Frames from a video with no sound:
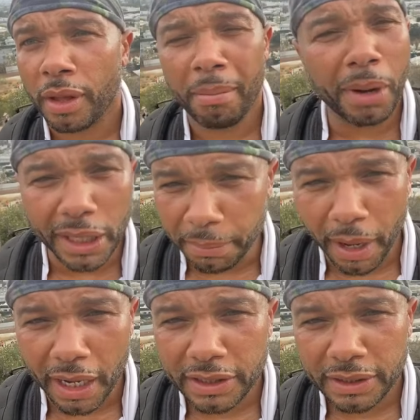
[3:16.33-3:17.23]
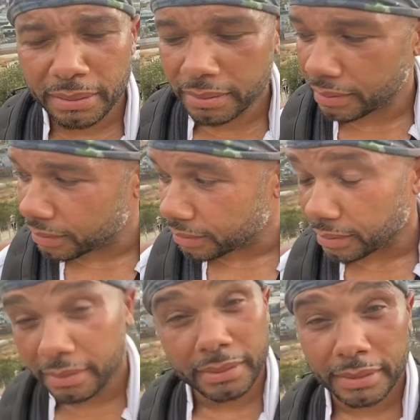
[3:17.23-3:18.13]
Monkeypox
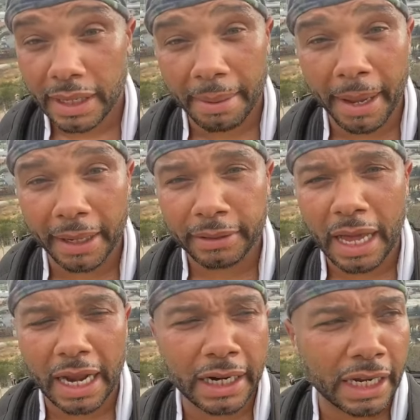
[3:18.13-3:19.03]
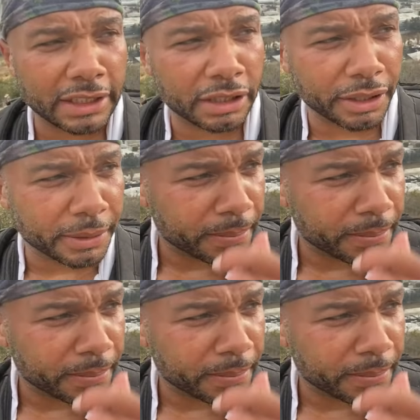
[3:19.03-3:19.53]
came out of Nigeria.